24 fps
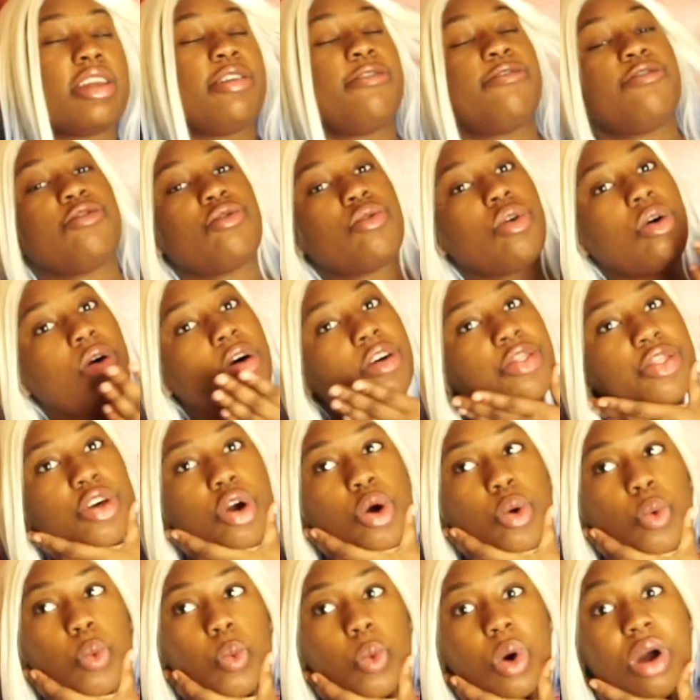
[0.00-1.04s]
if you
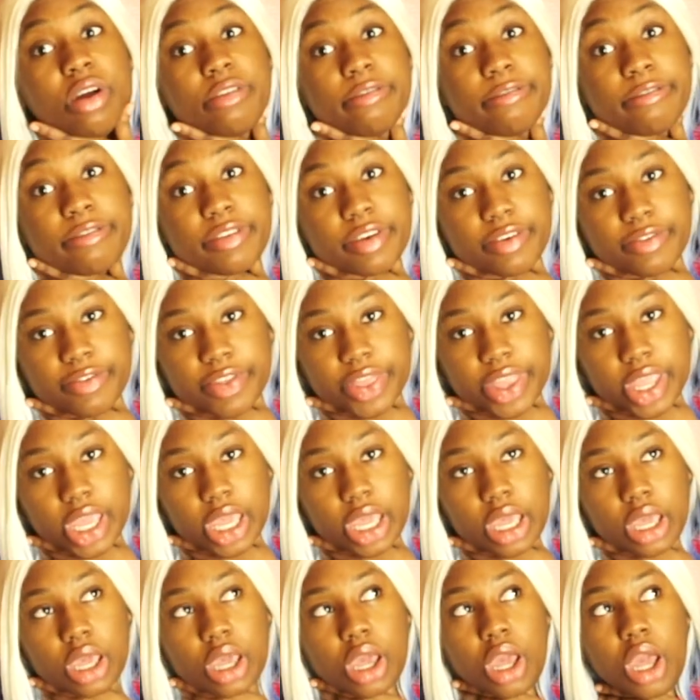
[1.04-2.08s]
order
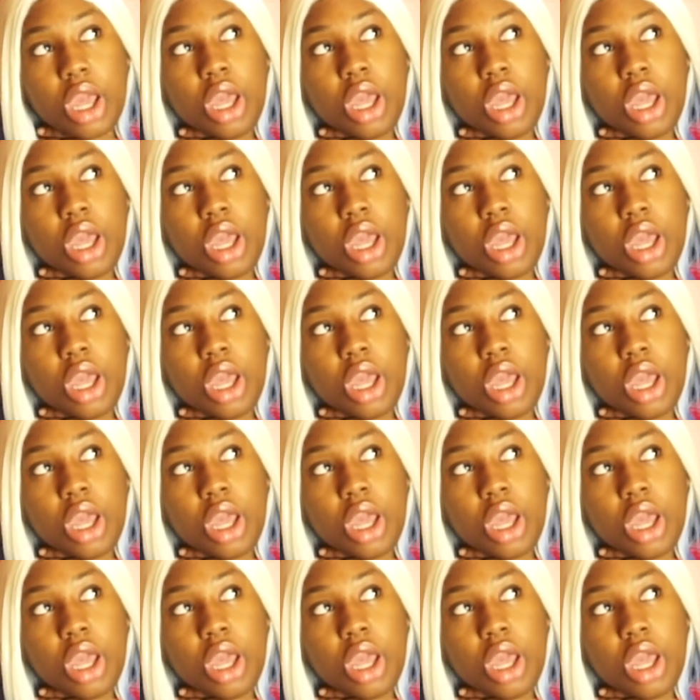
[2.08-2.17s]
150,